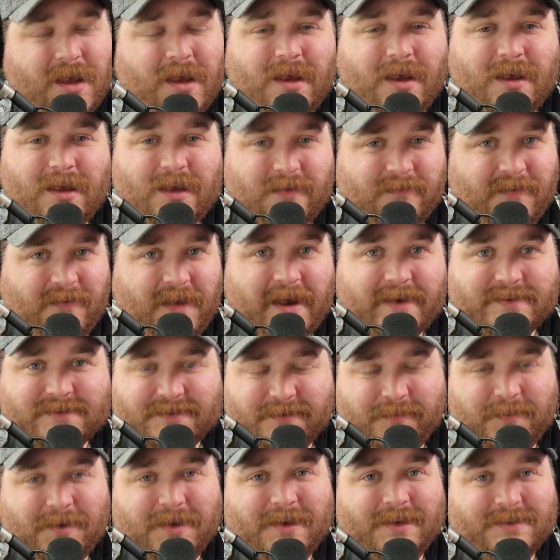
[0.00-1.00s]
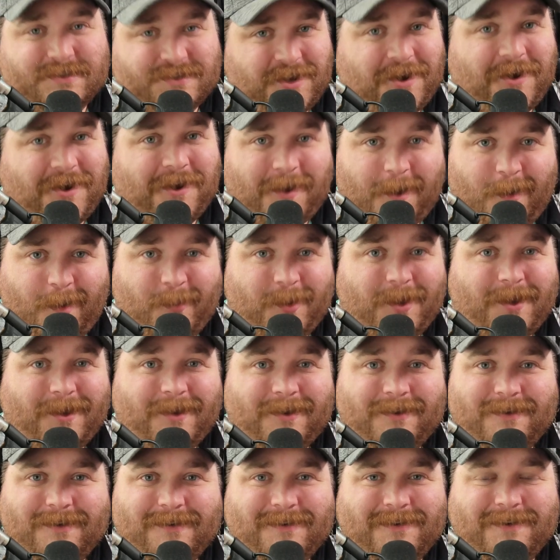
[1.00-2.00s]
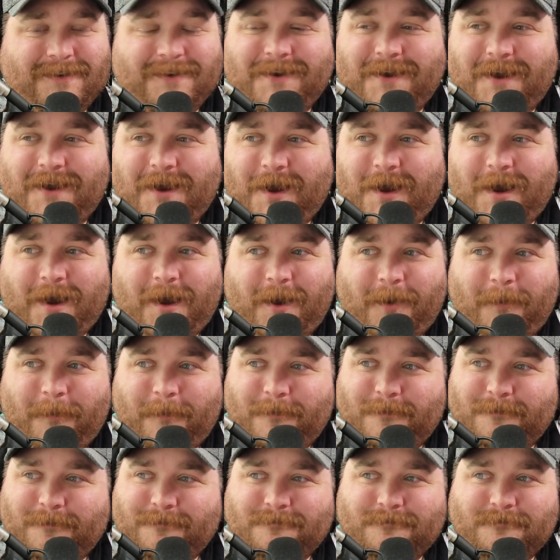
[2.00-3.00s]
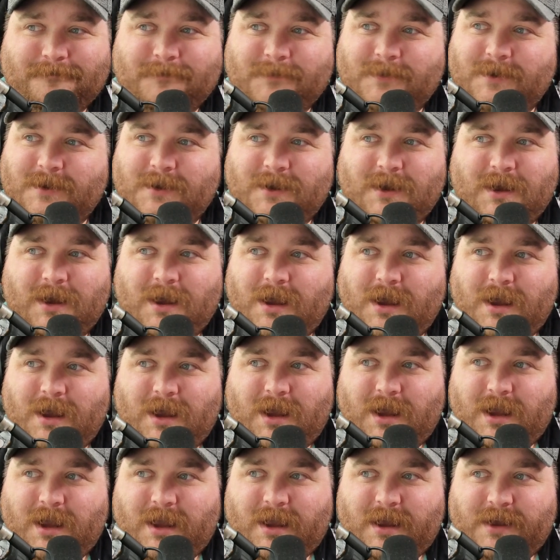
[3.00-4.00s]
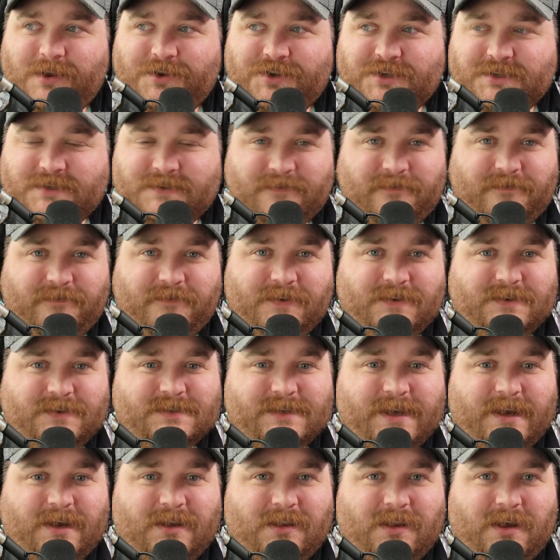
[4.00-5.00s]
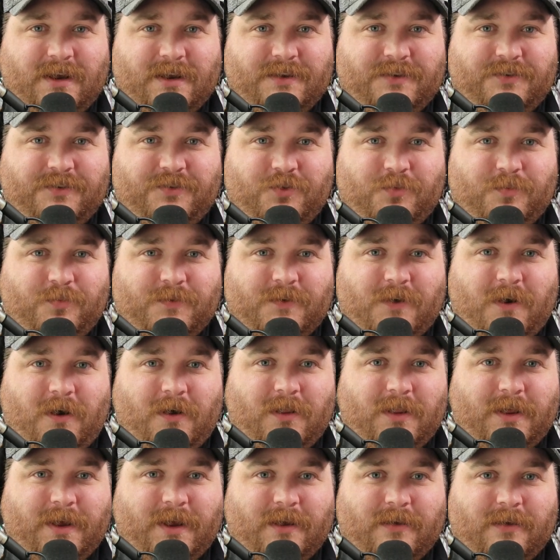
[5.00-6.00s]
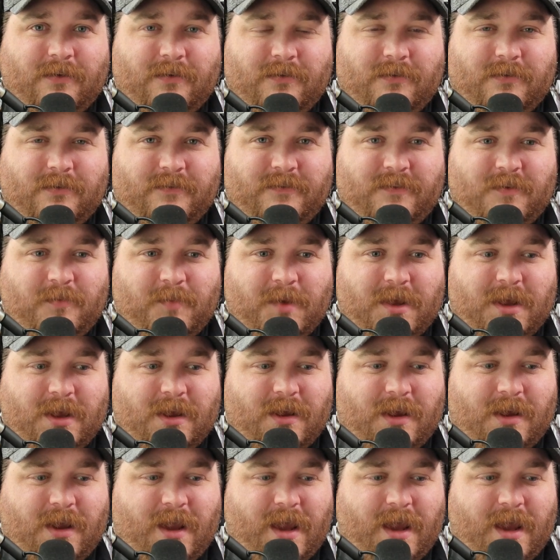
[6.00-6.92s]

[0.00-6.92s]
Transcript: if you ask me, it's not coming. It just feels like a lot of doom's calling to me,